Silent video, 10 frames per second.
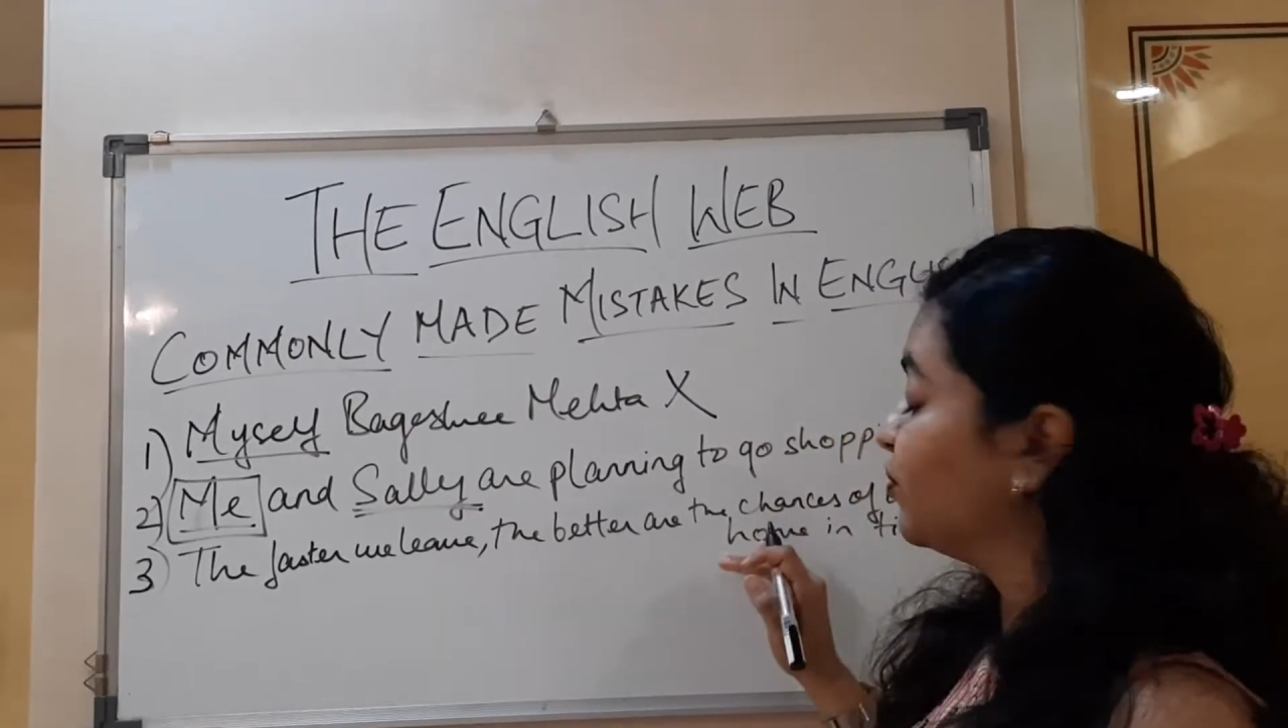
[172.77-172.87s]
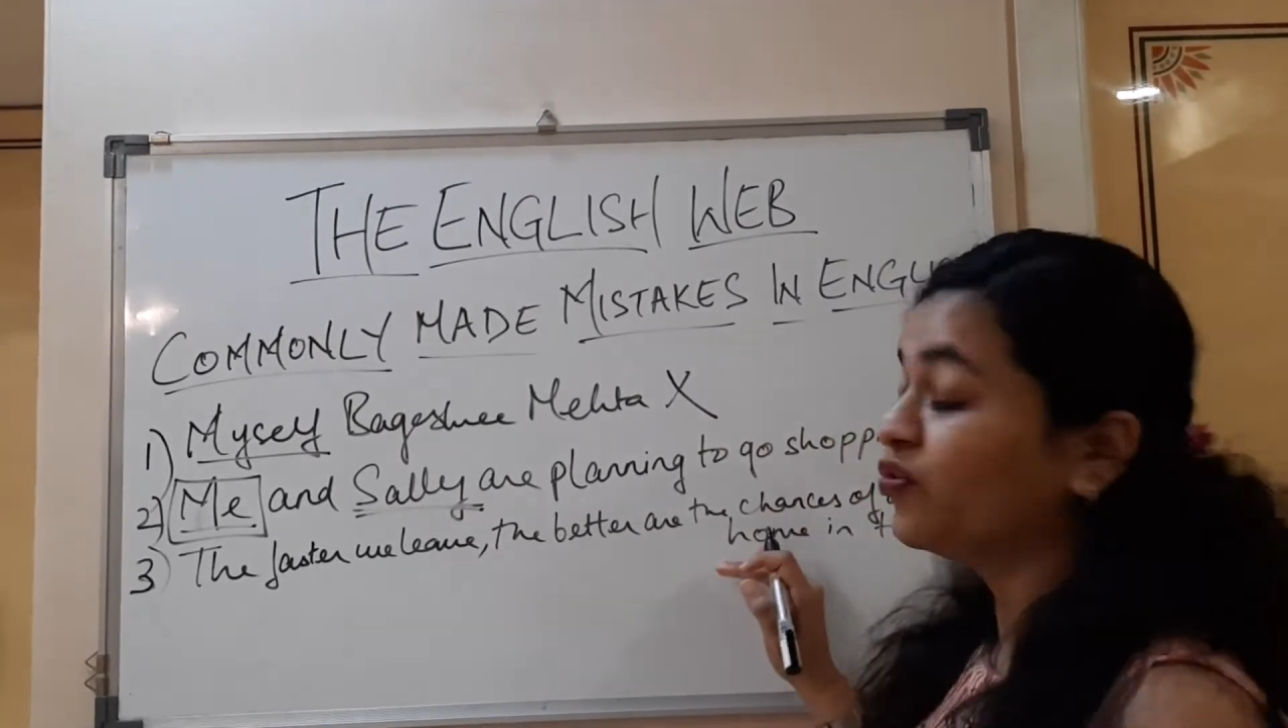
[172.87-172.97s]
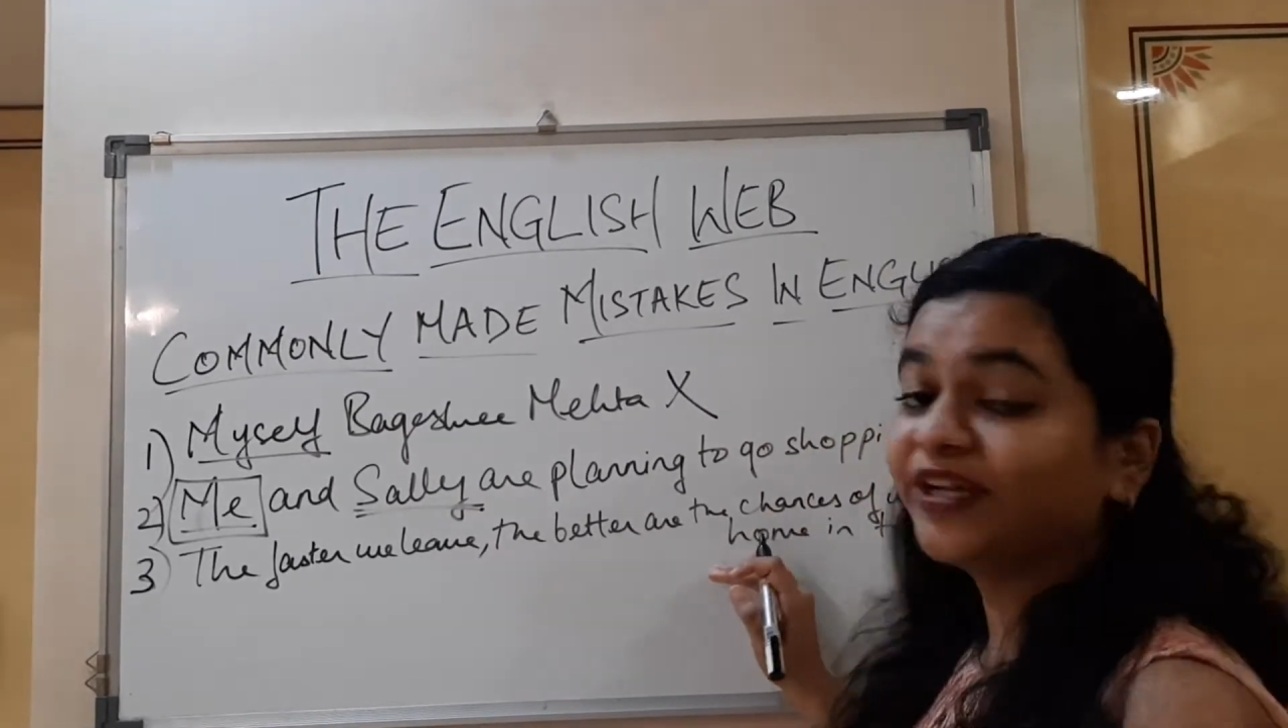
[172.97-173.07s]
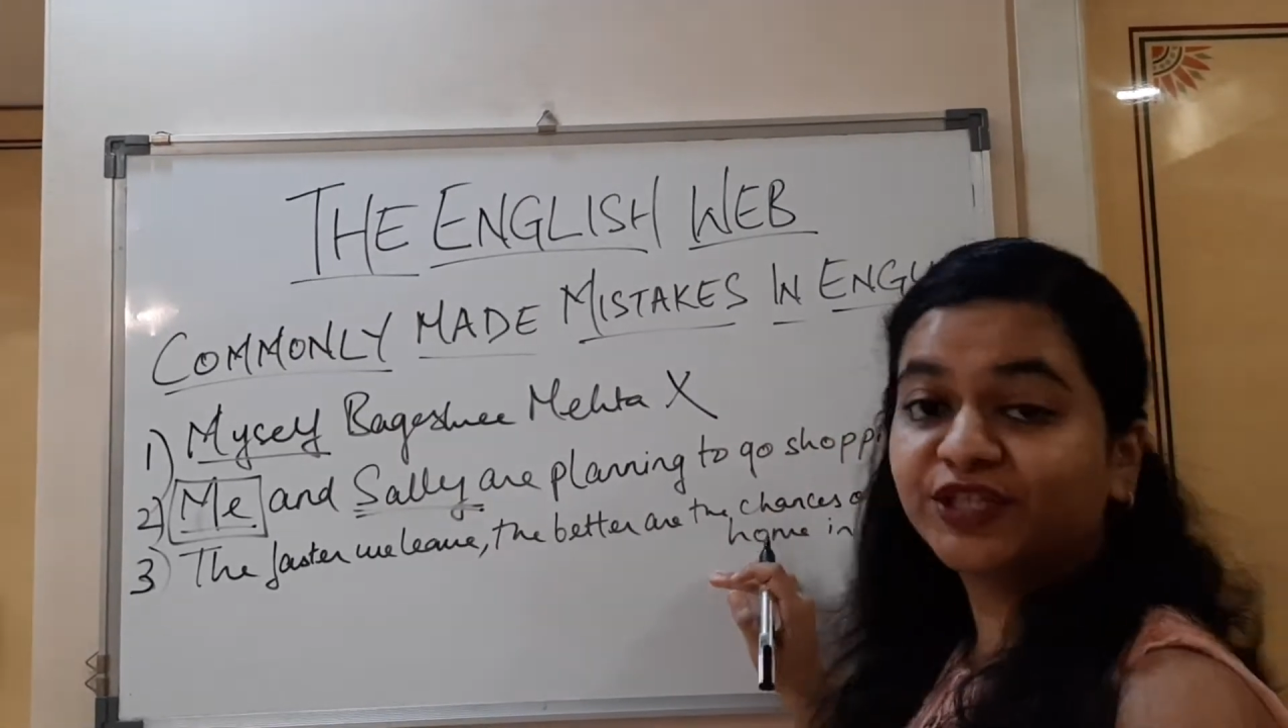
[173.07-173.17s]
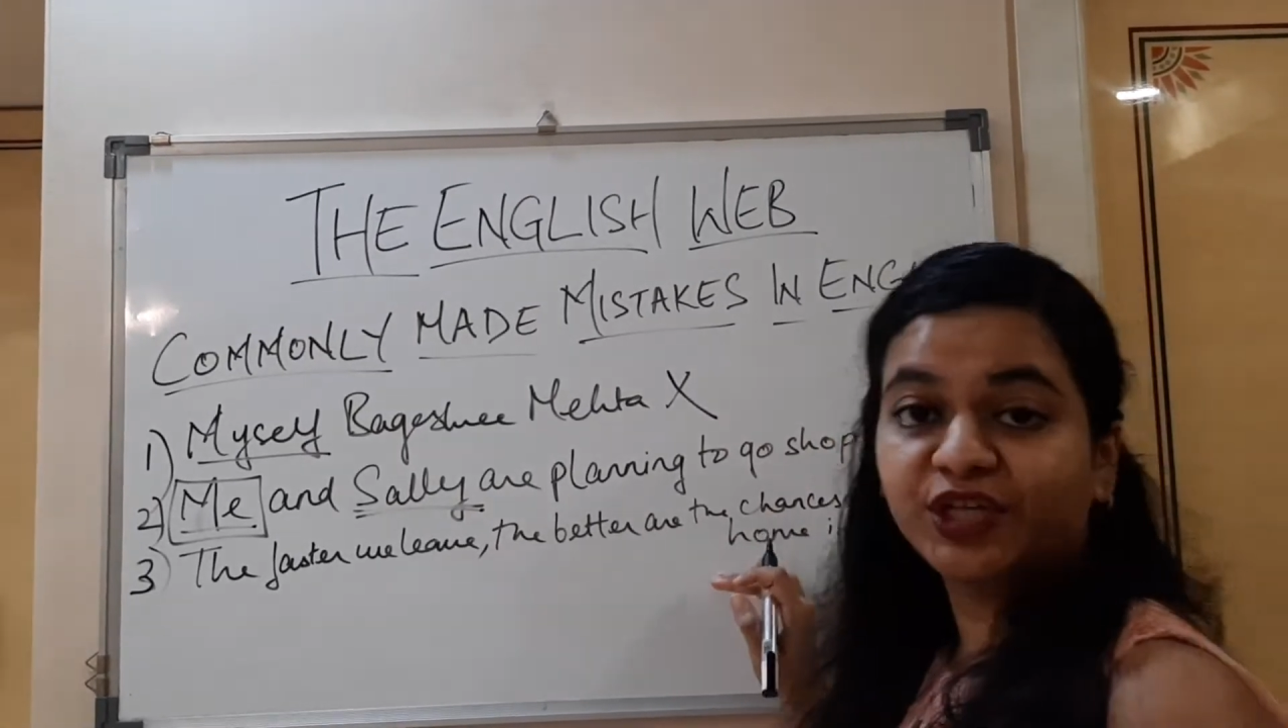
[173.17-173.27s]

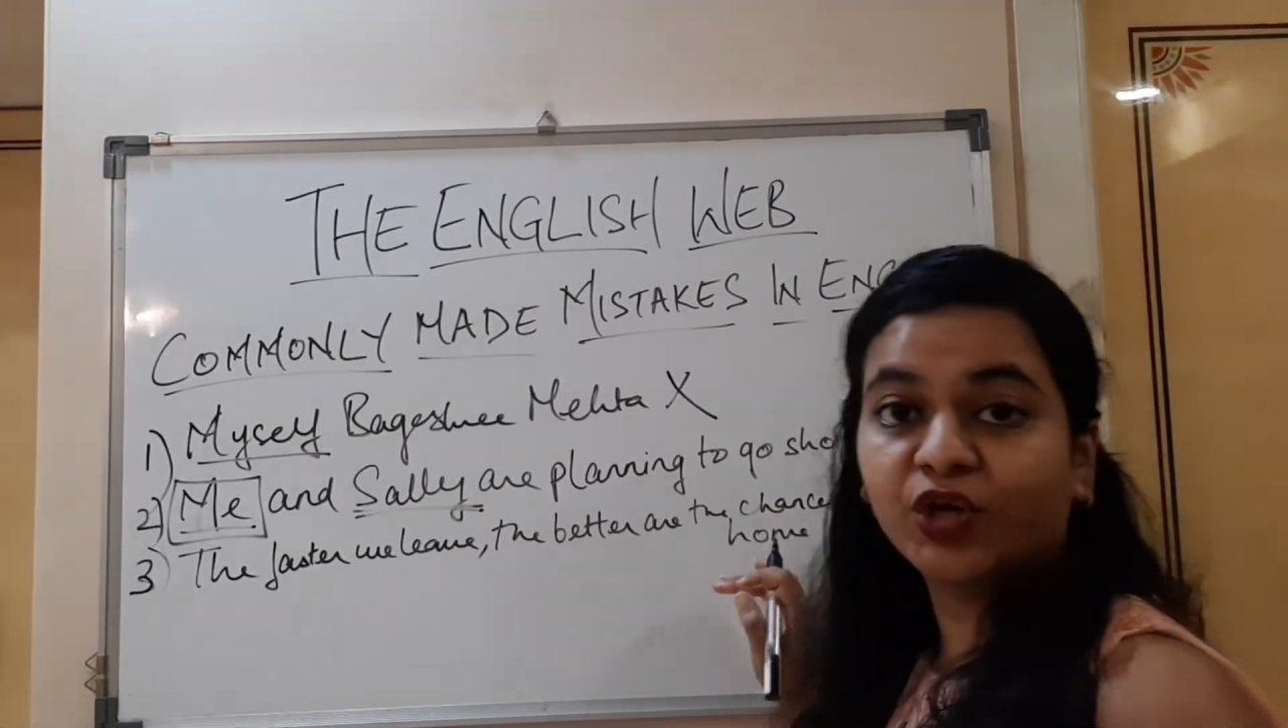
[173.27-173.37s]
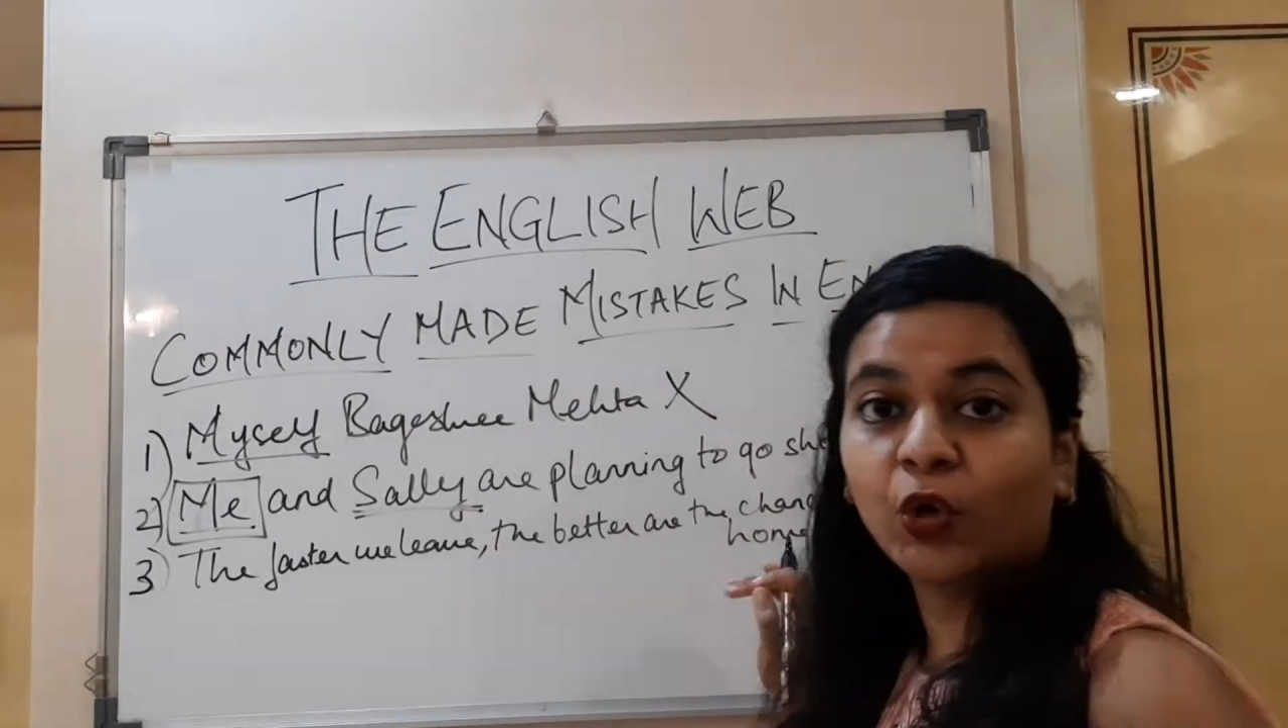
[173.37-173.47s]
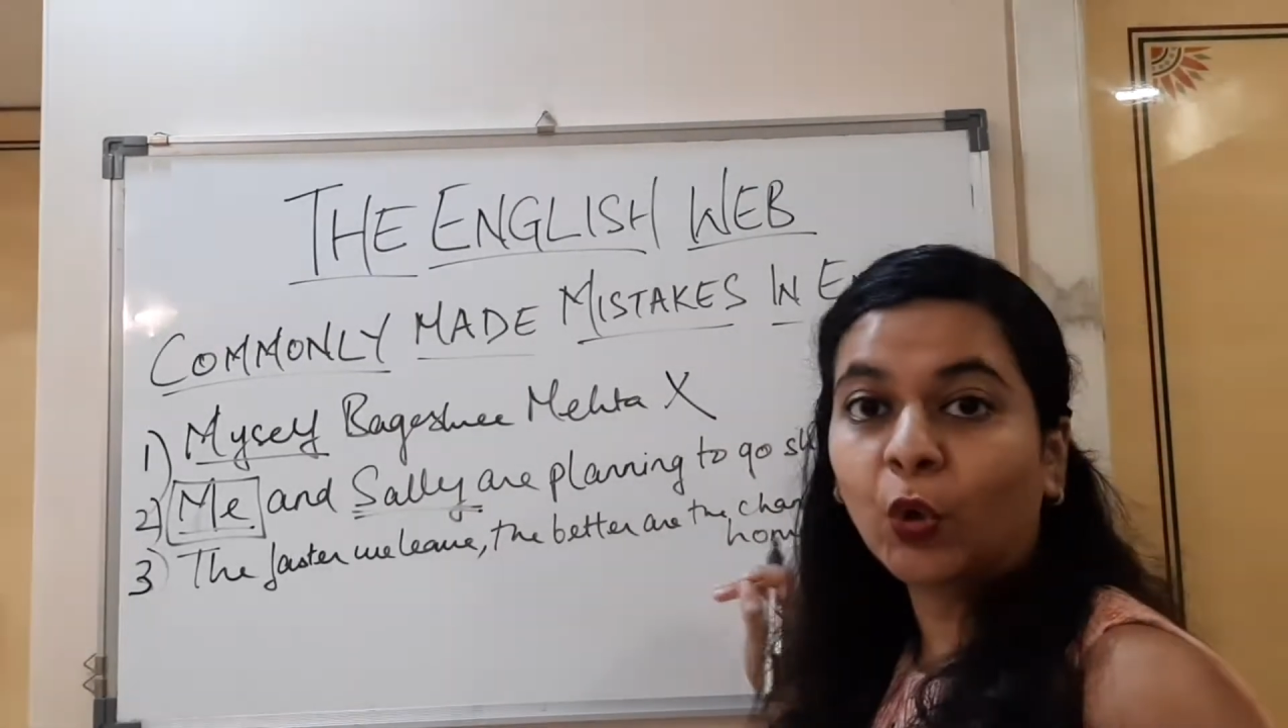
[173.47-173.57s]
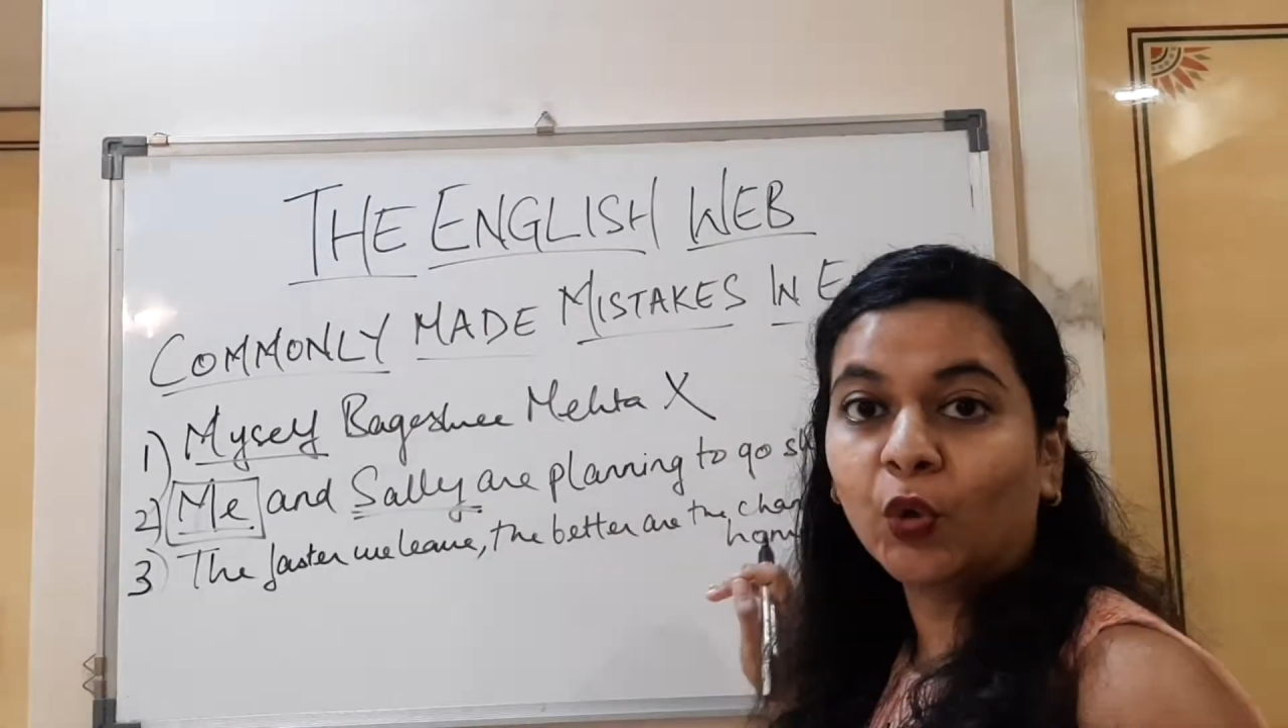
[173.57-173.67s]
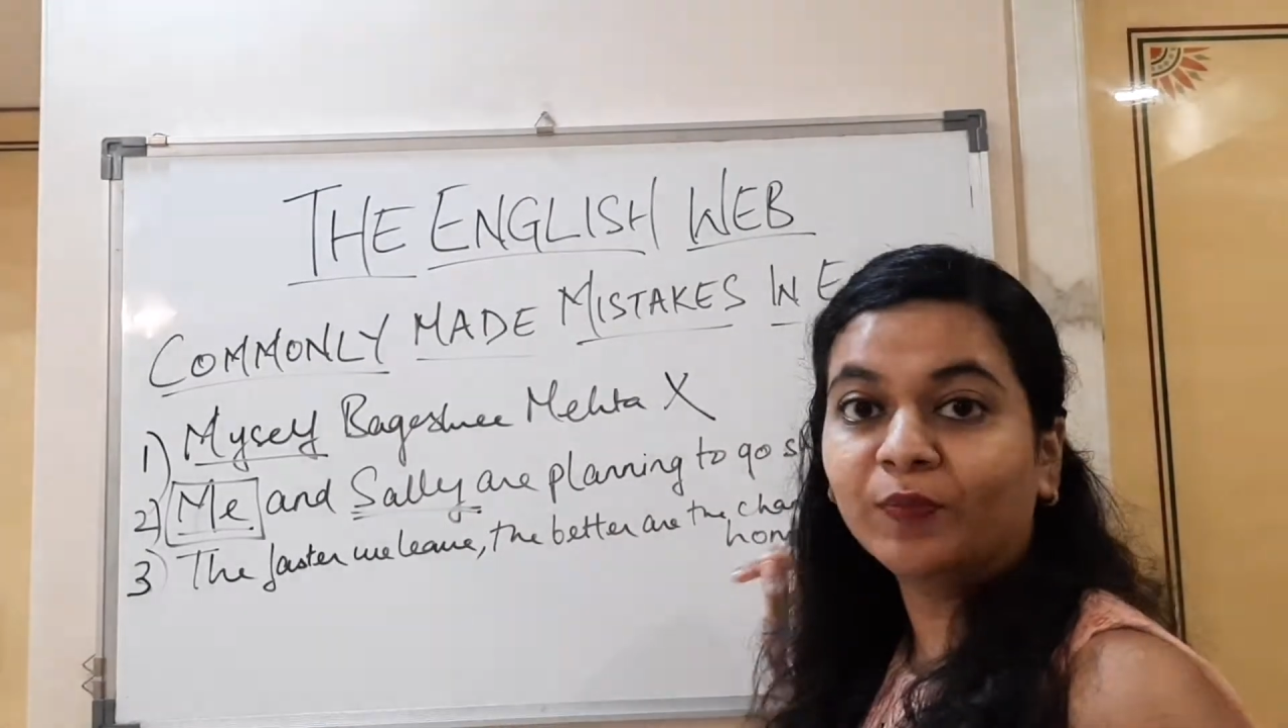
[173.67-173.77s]
reaching
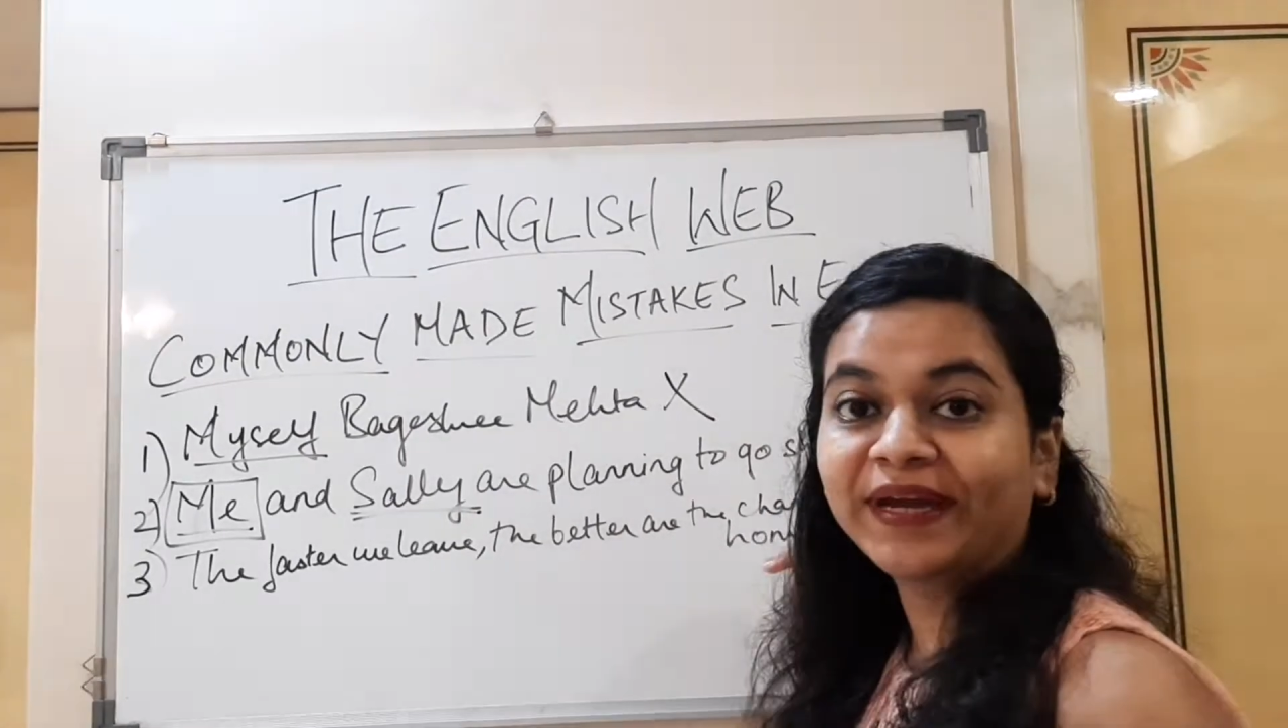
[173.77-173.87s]
home